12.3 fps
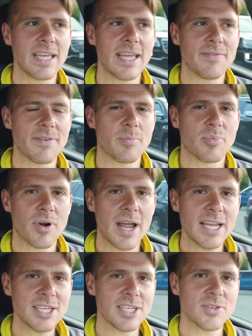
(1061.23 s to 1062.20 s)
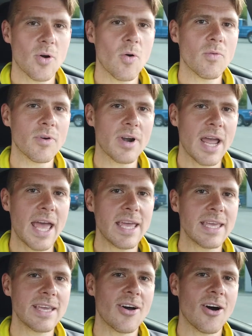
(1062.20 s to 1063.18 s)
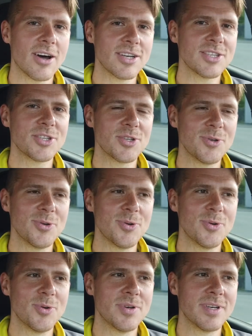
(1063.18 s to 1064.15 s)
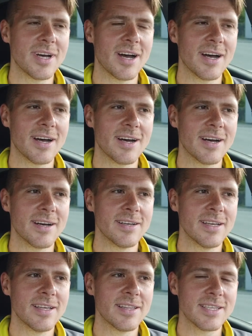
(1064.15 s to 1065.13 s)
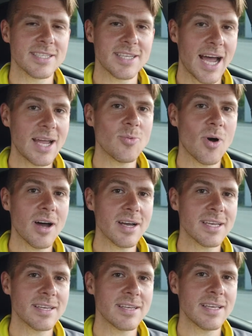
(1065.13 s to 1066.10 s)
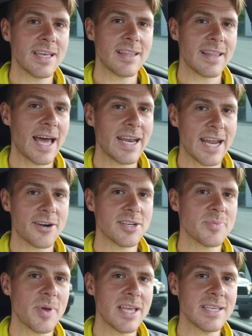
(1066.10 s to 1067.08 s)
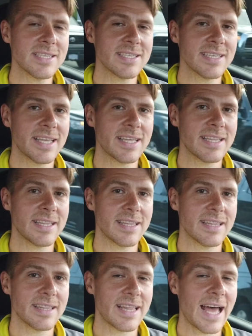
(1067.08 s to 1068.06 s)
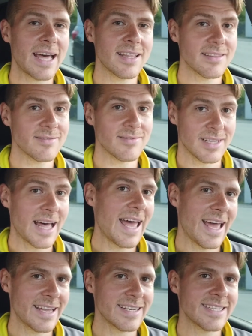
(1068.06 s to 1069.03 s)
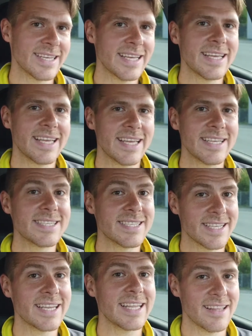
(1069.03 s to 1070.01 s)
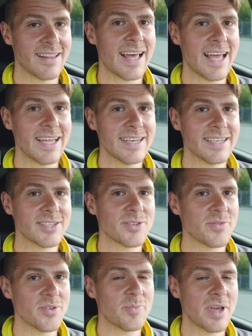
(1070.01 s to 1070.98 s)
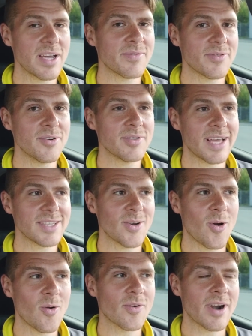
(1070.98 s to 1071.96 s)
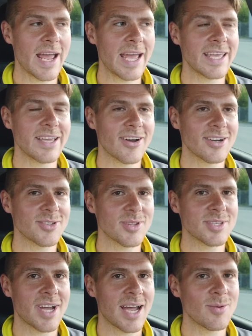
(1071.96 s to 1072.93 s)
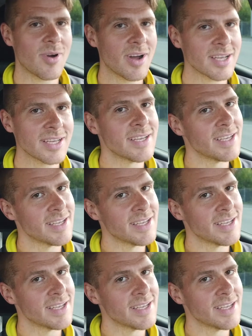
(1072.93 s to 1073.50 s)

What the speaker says: if a branch is overhanging onto the sidewalk, that airspace, that land is city land. So if you pick fruit that's overhanging onto the sidewalk,